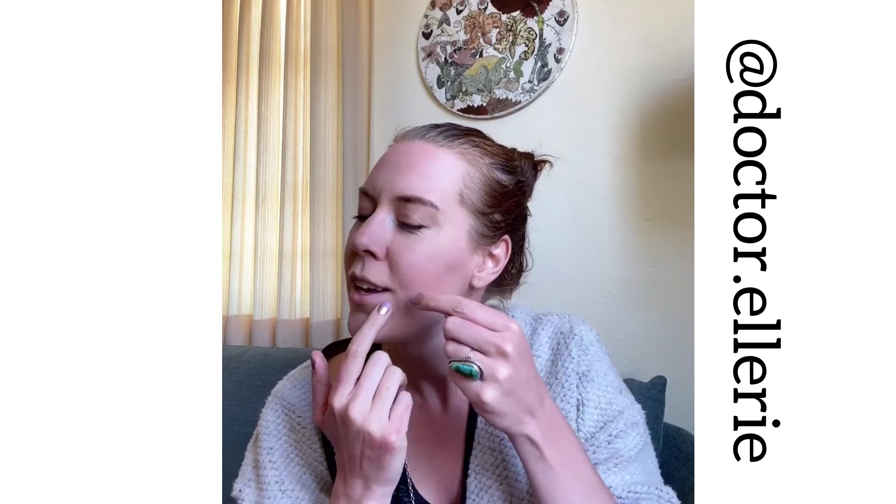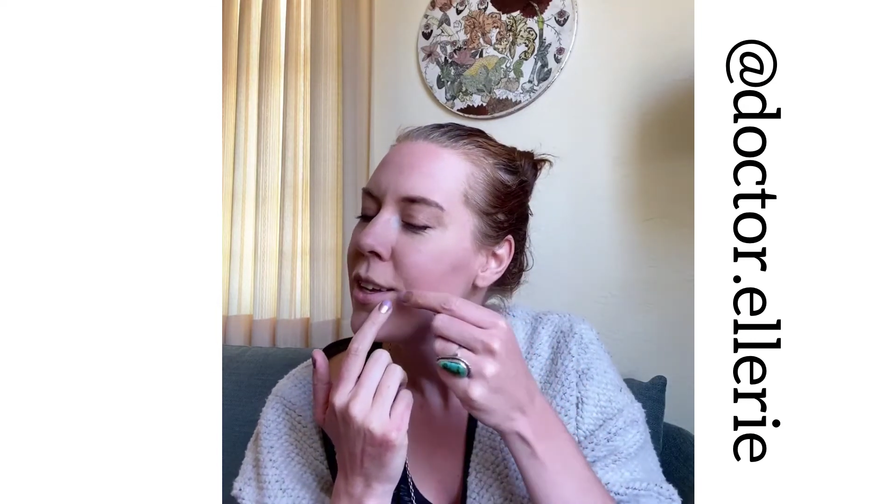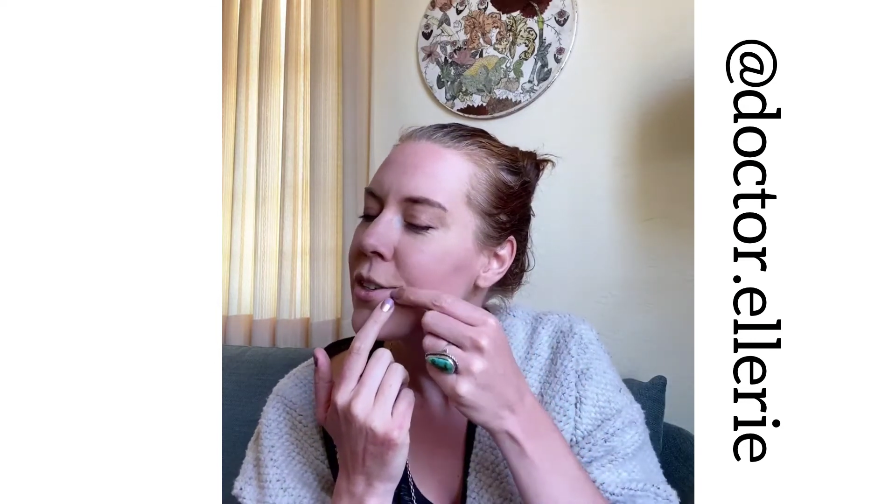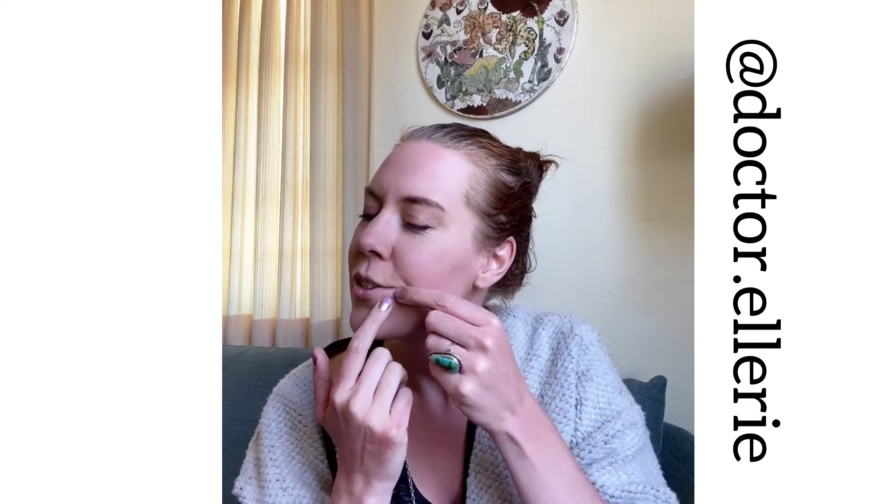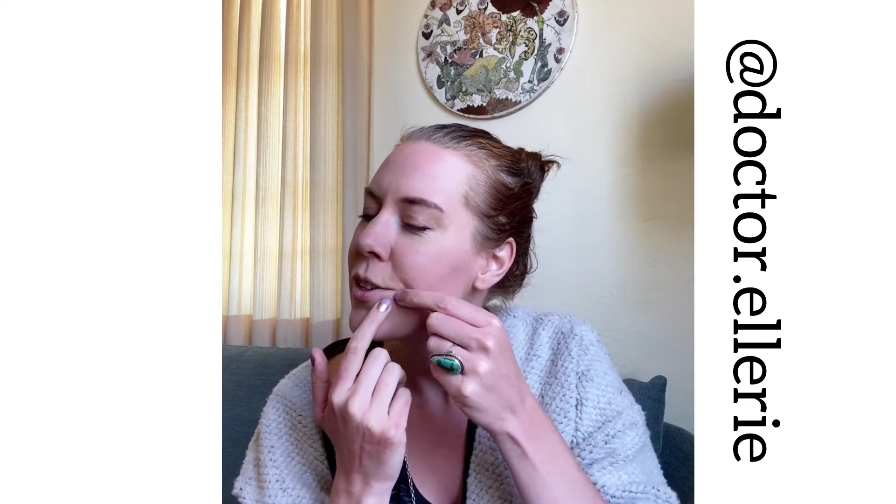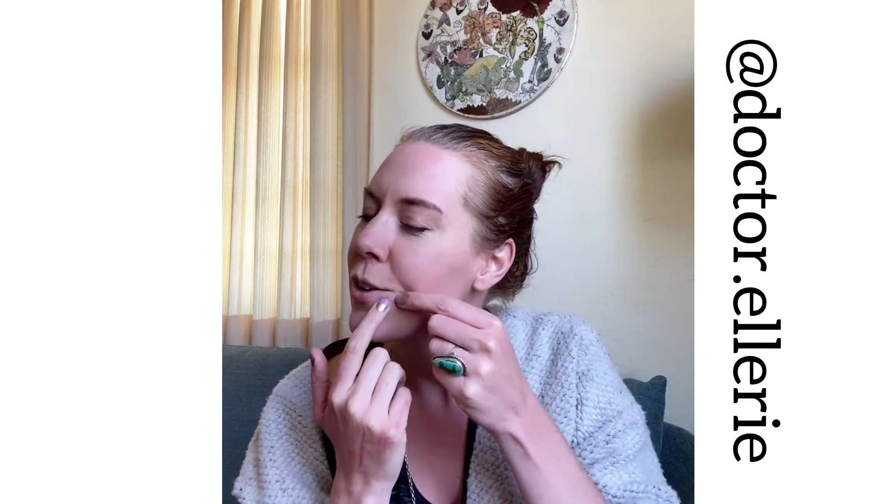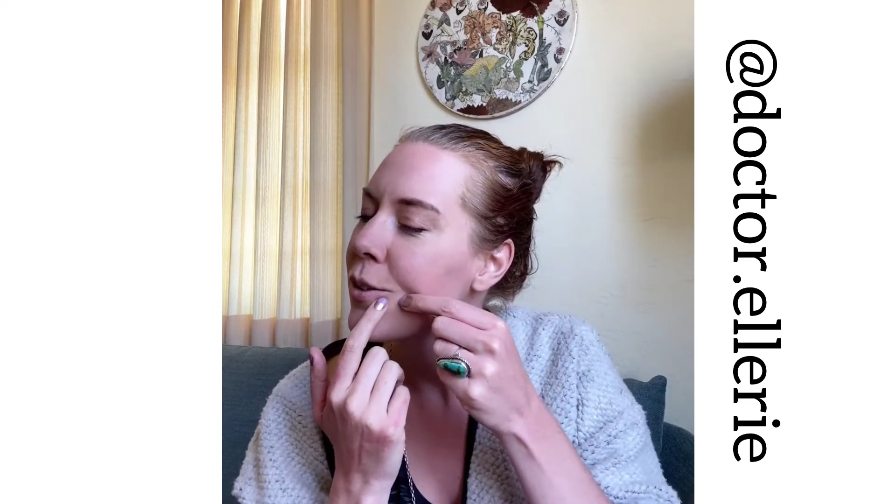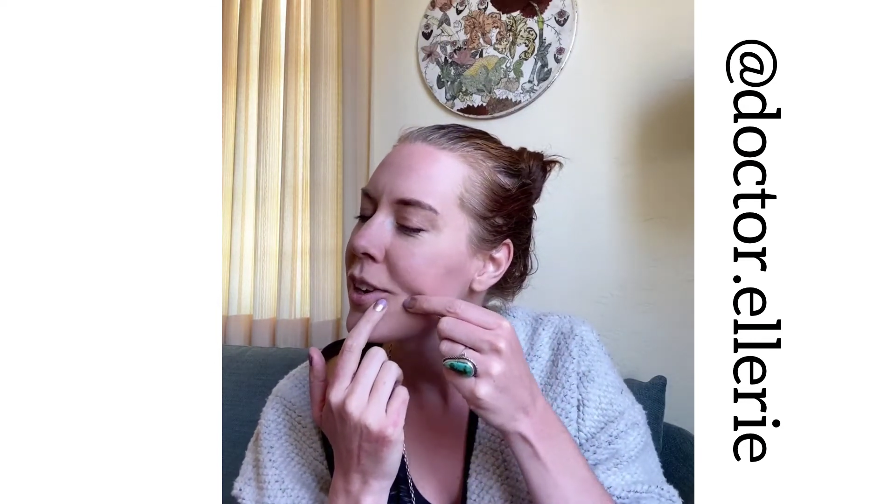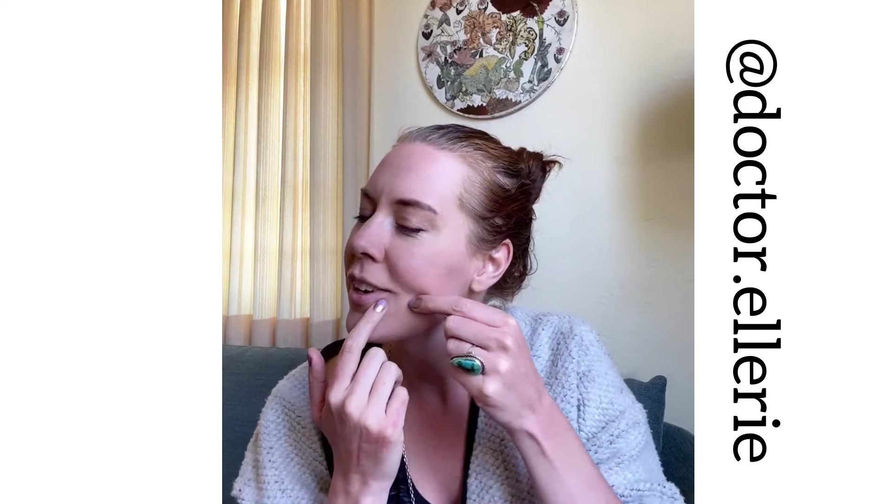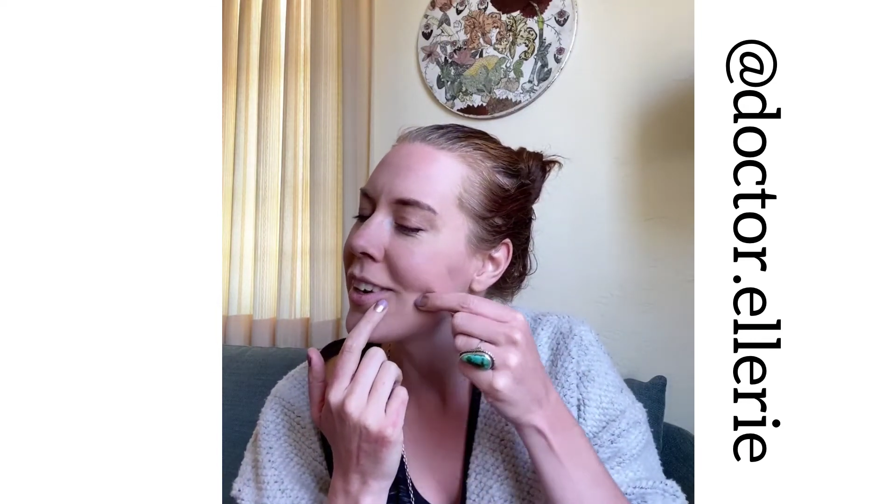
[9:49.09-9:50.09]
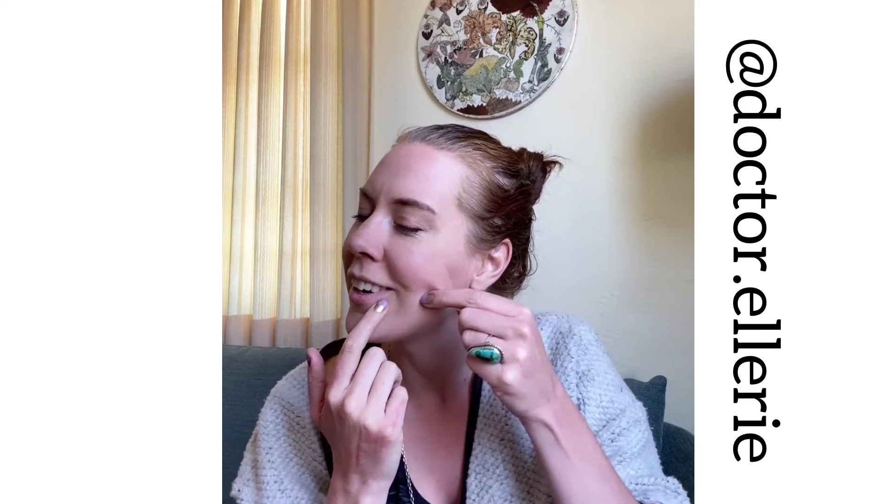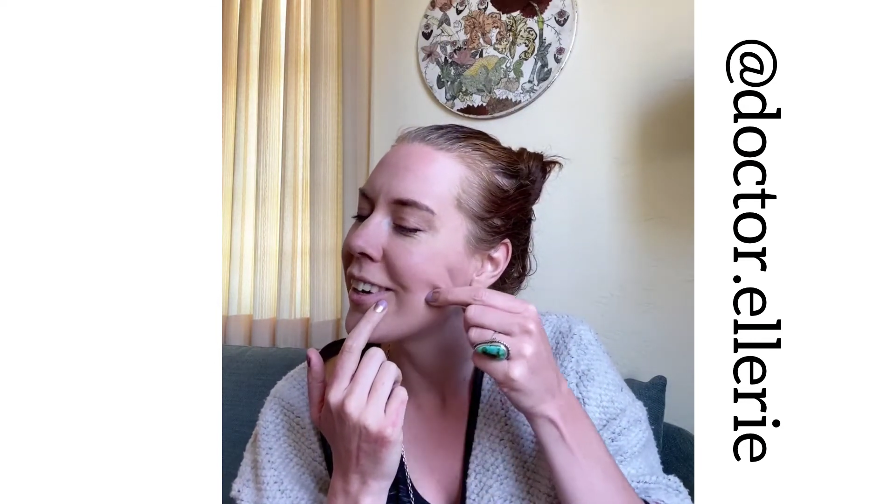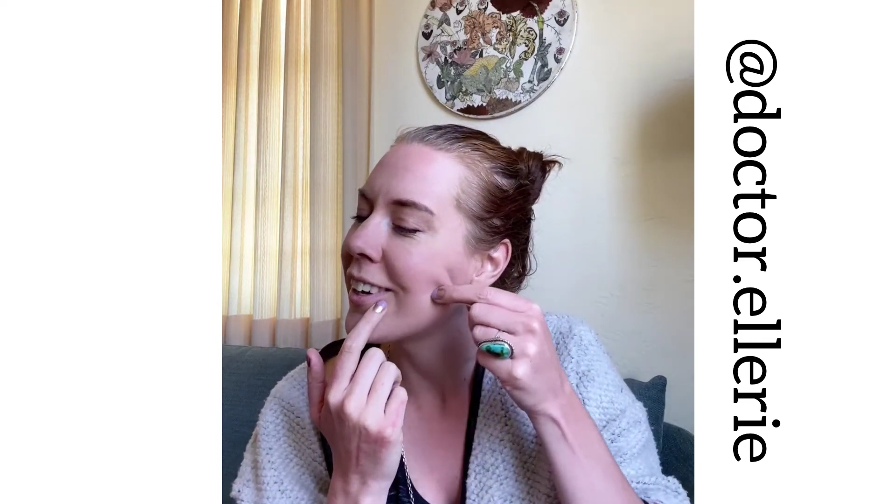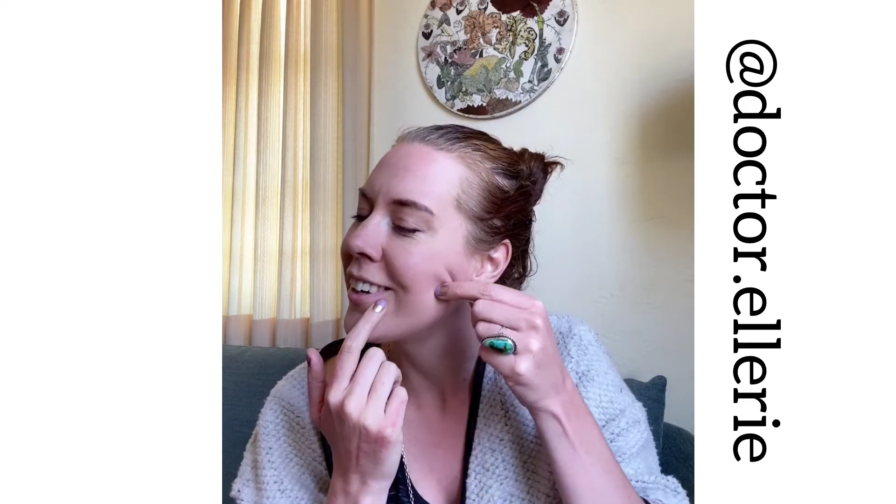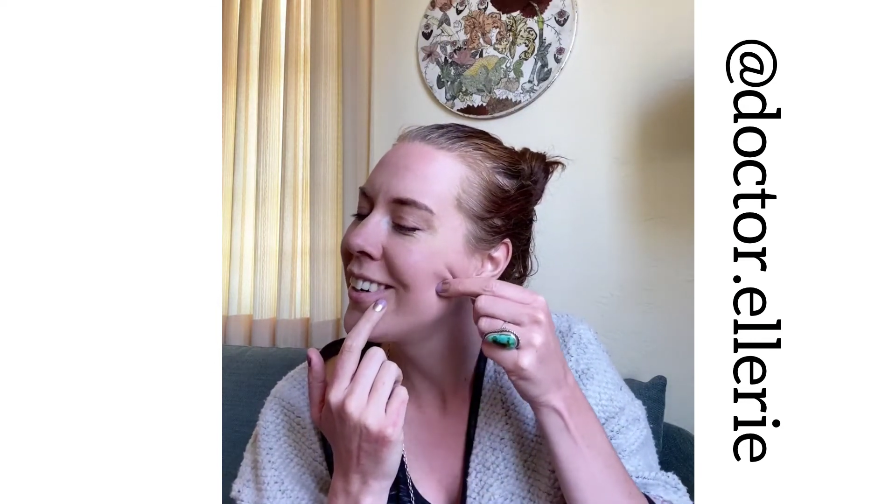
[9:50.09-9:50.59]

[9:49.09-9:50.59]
to zone in here.